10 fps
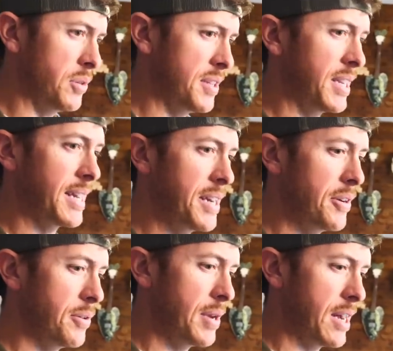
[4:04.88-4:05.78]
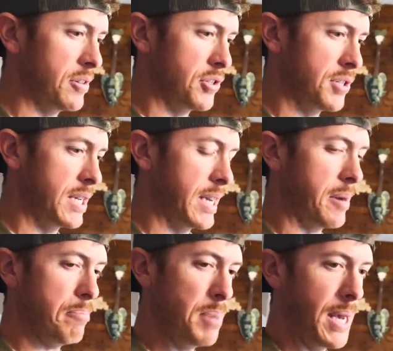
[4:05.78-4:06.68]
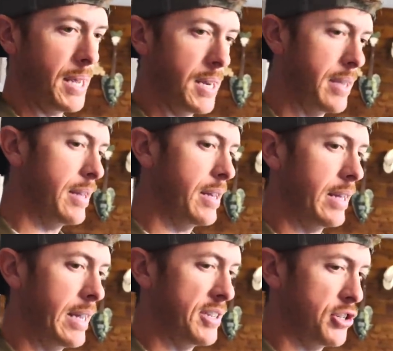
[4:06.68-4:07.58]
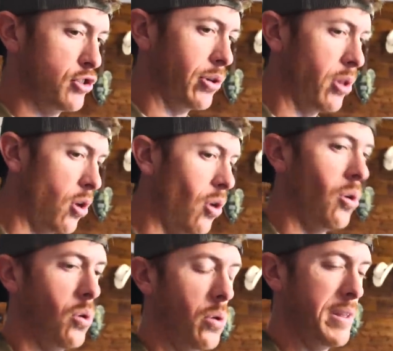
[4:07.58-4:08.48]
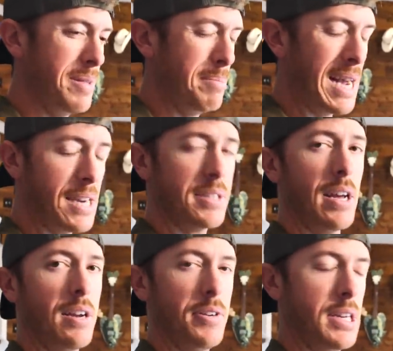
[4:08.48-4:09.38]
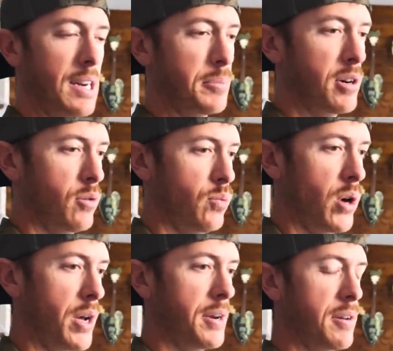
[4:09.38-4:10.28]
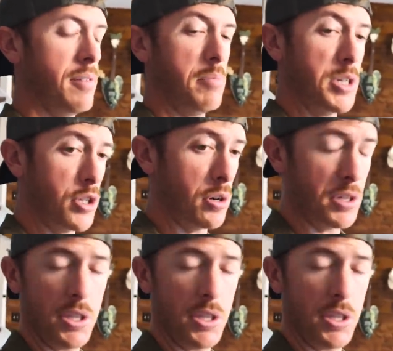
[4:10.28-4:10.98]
Only thing I need to do now is just take a bit and just drill a hole in the back side of it. I'm gonna run my charging